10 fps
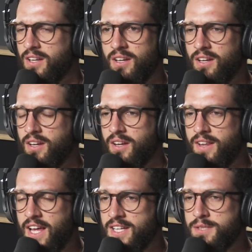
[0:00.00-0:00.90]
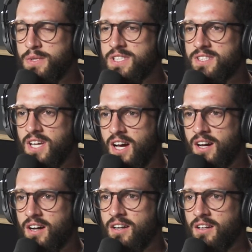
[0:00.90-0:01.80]
the weekend. That is
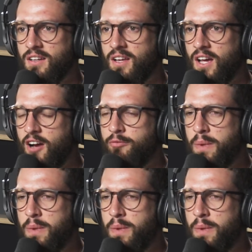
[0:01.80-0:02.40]
bizarre. Yeah, I've